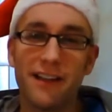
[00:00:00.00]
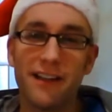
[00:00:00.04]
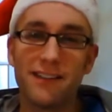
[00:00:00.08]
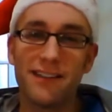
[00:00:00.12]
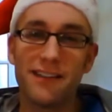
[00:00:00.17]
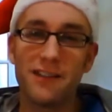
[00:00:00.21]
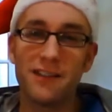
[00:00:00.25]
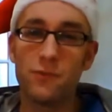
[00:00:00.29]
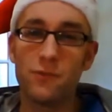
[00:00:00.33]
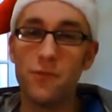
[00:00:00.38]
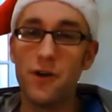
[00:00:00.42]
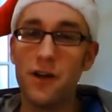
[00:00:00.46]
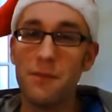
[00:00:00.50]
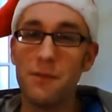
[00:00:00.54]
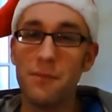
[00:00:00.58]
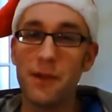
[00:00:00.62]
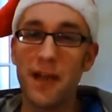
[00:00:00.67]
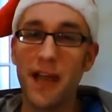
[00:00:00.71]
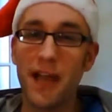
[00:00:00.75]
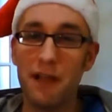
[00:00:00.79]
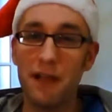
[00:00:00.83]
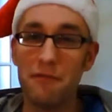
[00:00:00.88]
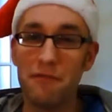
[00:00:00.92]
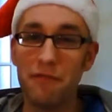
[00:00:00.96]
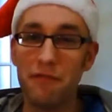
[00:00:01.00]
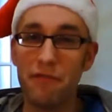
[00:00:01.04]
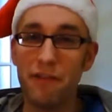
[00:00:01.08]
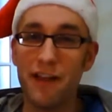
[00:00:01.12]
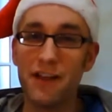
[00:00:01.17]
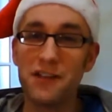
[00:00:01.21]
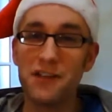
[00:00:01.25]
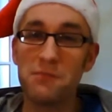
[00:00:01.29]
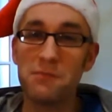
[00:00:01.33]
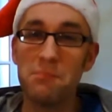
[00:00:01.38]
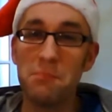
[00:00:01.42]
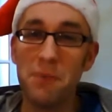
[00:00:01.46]
It says, "The Word became
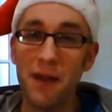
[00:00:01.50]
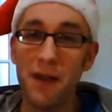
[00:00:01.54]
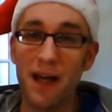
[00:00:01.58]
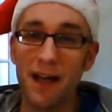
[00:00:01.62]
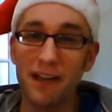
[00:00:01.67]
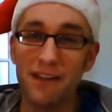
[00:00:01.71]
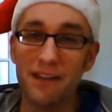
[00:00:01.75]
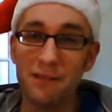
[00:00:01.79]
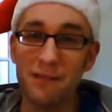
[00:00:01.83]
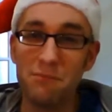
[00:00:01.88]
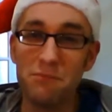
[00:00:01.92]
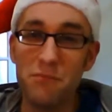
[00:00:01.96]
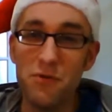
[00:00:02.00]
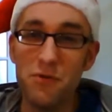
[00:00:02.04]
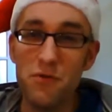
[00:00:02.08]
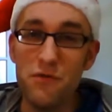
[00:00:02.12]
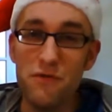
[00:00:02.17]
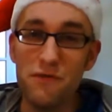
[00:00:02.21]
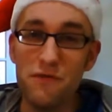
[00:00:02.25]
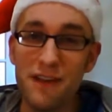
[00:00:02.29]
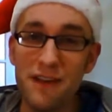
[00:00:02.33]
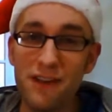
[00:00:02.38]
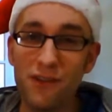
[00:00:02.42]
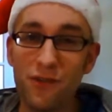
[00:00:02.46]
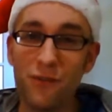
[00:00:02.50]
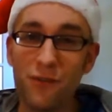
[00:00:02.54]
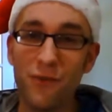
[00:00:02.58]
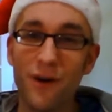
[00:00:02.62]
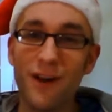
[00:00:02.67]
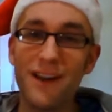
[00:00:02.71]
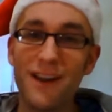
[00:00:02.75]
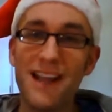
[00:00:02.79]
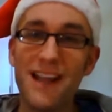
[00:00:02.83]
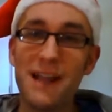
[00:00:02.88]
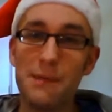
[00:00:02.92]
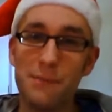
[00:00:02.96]
flesh and blood and moved into
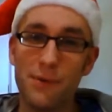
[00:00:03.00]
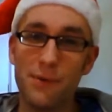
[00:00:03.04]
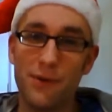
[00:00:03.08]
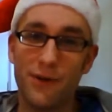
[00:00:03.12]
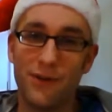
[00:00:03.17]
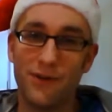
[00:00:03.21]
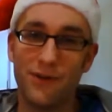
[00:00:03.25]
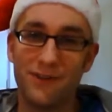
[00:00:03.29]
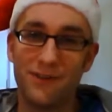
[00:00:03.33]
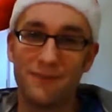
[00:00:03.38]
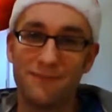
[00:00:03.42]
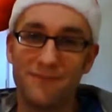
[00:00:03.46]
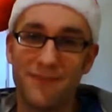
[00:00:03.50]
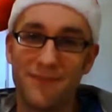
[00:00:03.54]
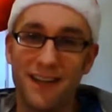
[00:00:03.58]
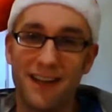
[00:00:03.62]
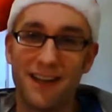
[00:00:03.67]
our neighbourhood."